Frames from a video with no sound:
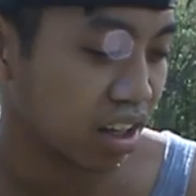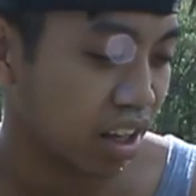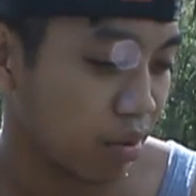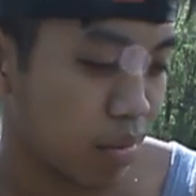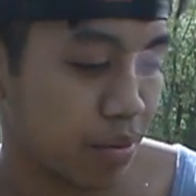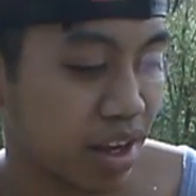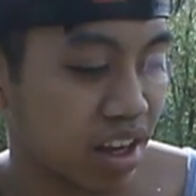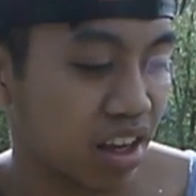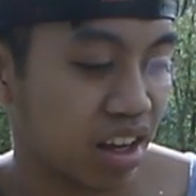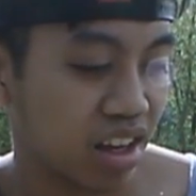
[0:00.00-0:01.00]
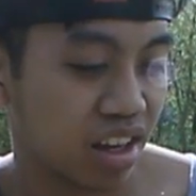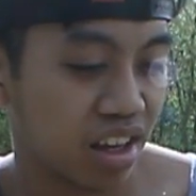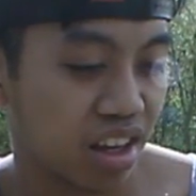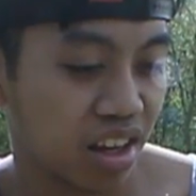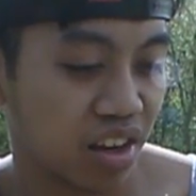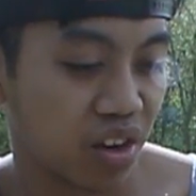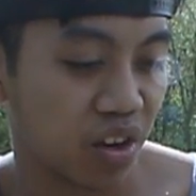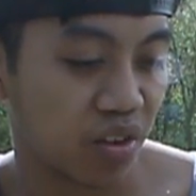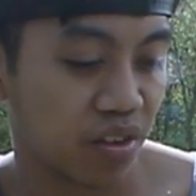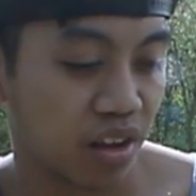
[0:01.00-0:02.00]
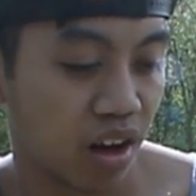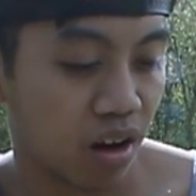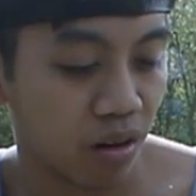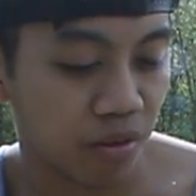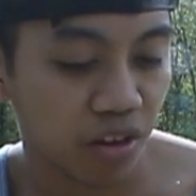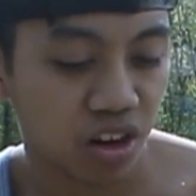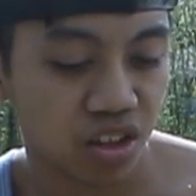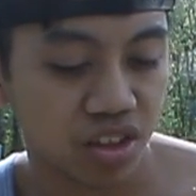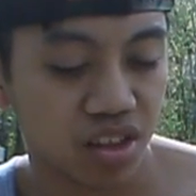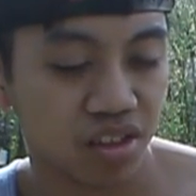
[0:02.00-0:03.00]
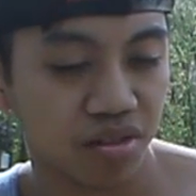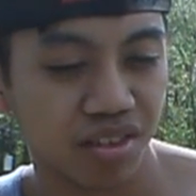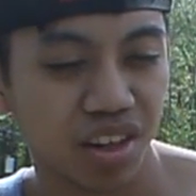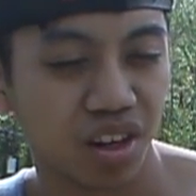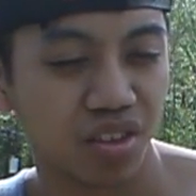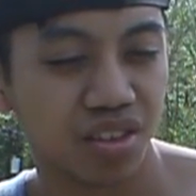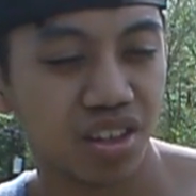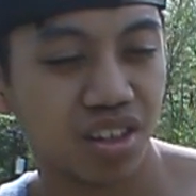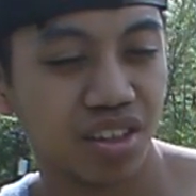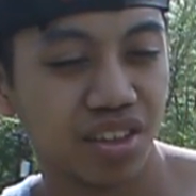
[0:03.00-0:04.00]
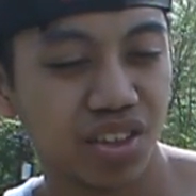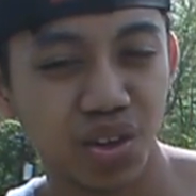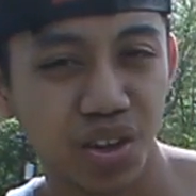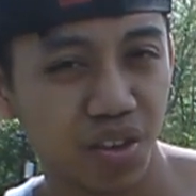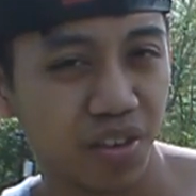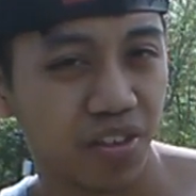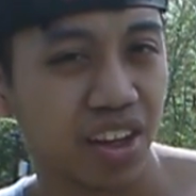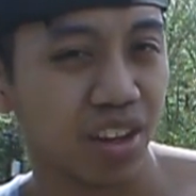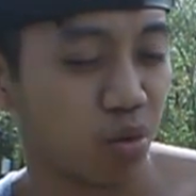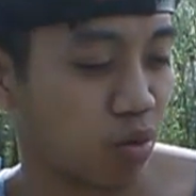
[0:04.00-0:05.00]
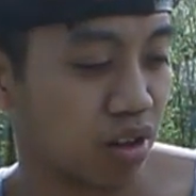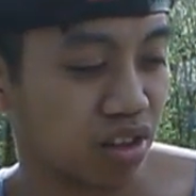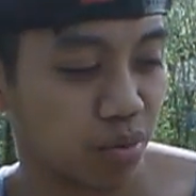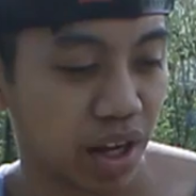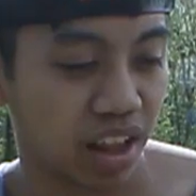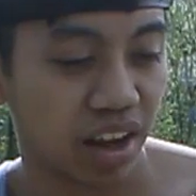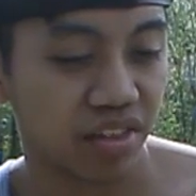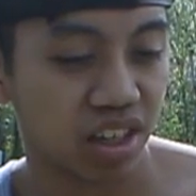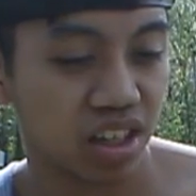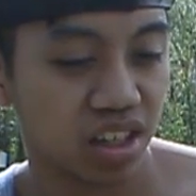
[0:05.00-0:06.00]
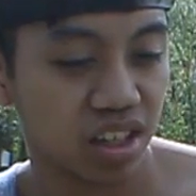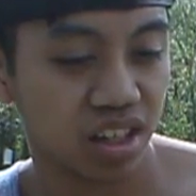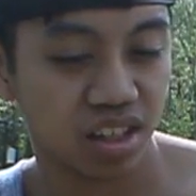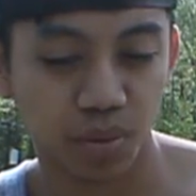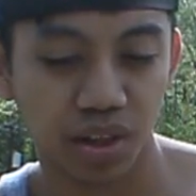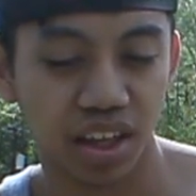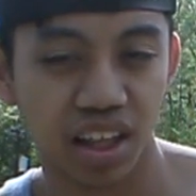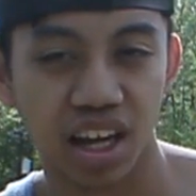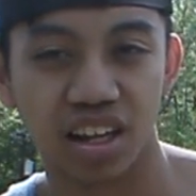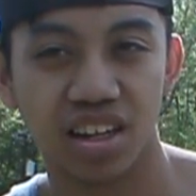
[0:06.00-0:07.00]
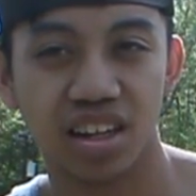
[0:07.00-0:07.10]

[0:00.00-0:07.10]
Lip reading: like maybe, a foot or 2 to 3 feet to my left, something like that,